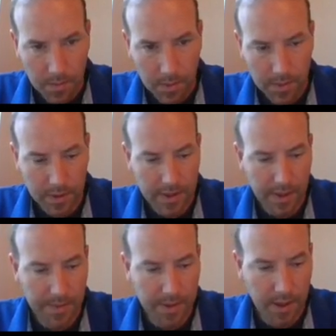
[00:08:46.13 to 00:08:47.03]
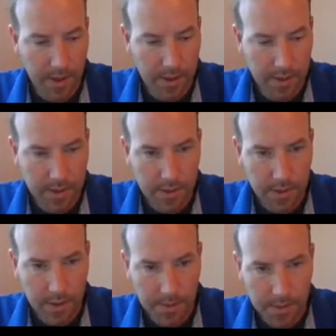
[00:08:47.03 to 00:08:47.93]
plus our step size
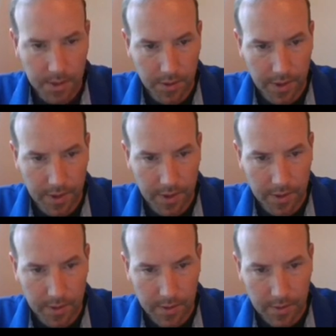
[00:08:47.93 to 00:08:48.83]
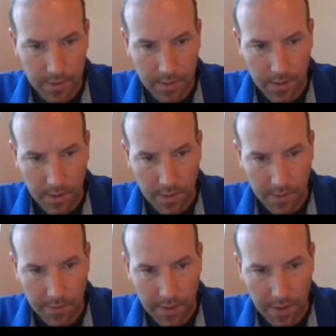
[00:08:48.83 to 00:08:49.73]
times the gradient
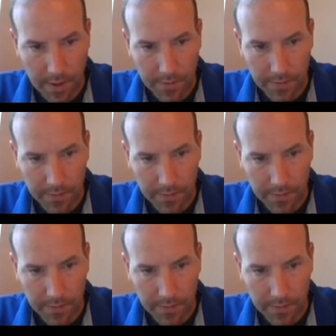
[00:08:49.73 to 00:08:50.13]
of f